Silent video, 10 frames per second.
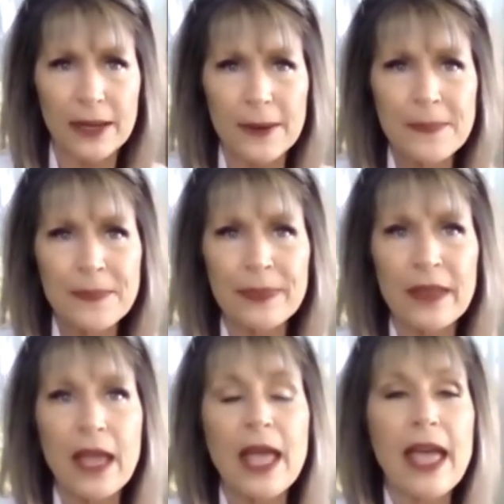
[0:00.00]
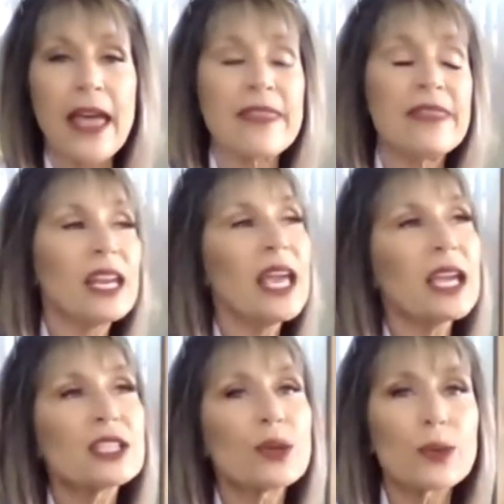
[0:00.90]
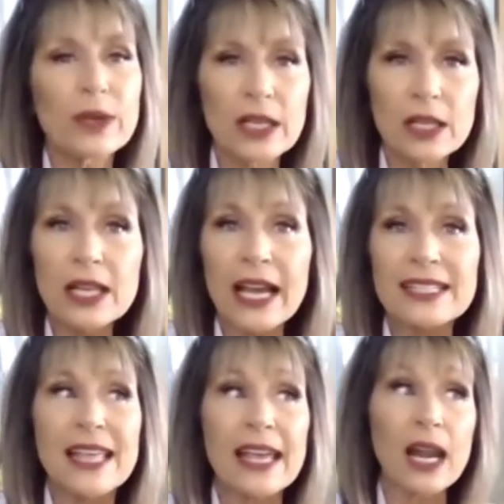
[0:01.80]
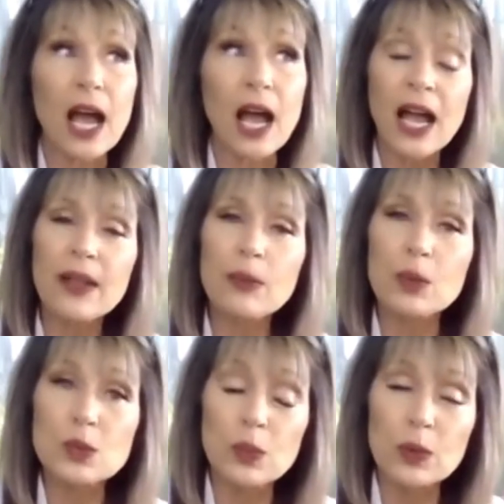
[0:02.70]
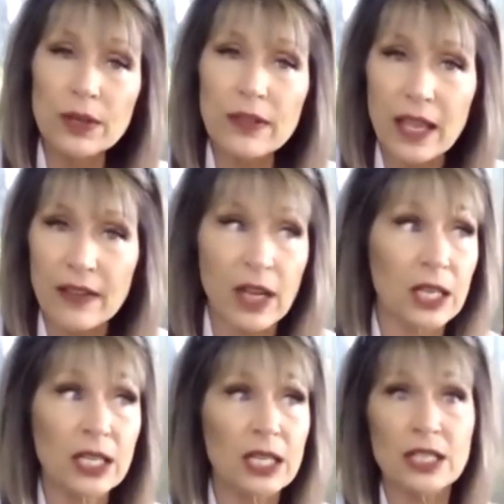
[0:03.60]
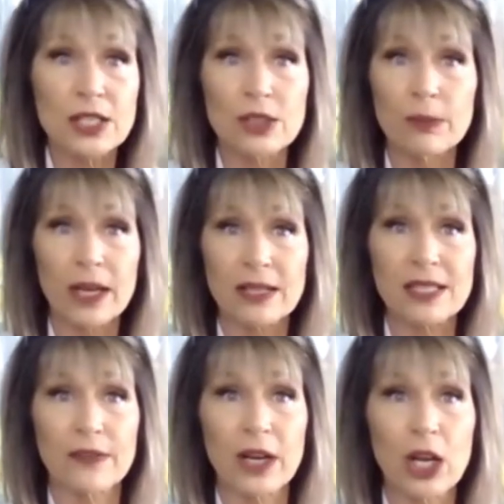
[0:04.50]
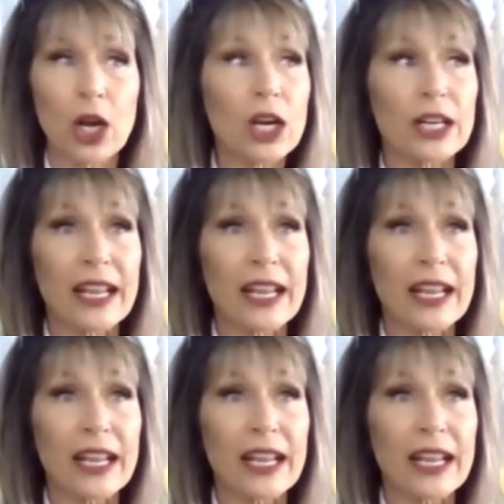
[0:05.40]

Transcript: Yes, yes. And then I had to realize that I was worthy of unconditional positive regard.